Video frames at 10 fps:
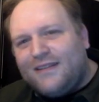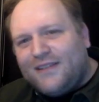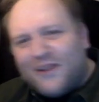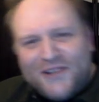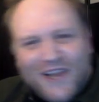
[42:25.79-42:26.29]

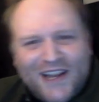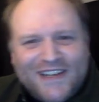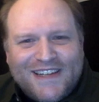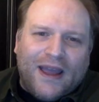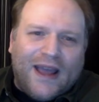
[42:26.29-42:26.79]
Don't
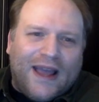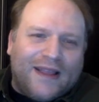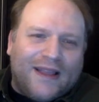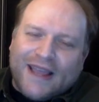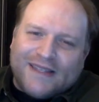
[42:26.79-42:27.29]
judge.
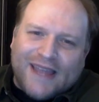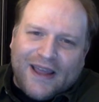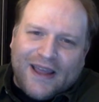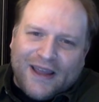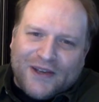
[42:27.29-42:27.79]
Like I say,
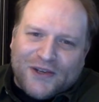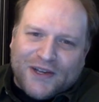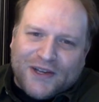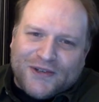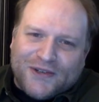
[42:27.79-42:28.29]
I enjoy
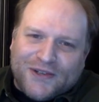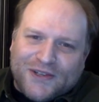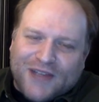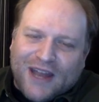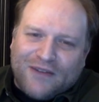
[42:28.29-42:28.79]

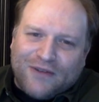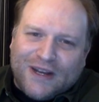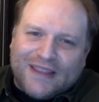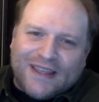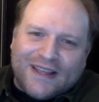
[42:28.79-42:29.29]
just kind of
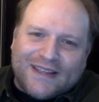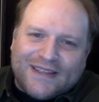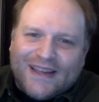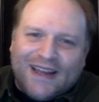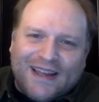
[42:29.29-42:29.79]
reading
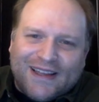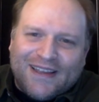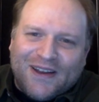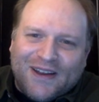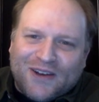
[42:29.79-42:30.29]
things,
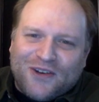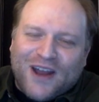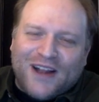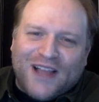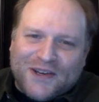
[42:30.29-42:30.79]
in
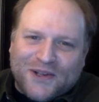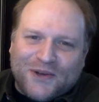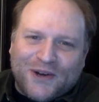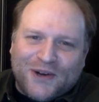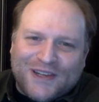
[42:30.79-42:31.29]
chronological
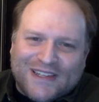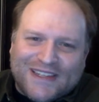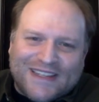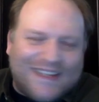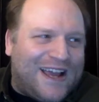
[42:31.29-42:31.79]
order, just to
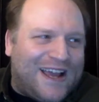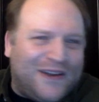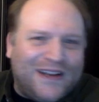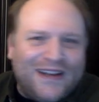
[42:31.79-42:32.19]
see how it.